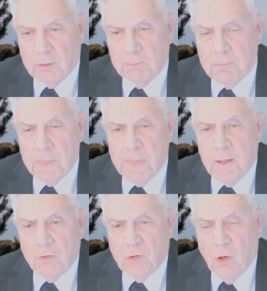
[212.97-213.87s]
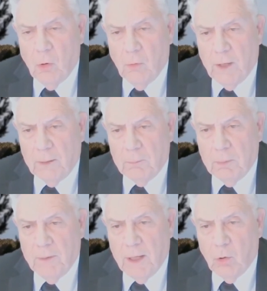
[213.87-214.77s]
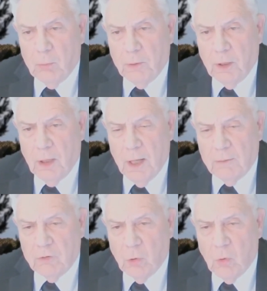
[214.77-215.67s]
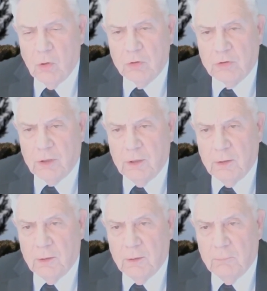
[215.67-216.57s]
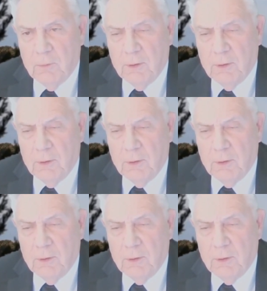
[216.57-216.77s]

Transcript: So that, that opened a lot of doors, and uh,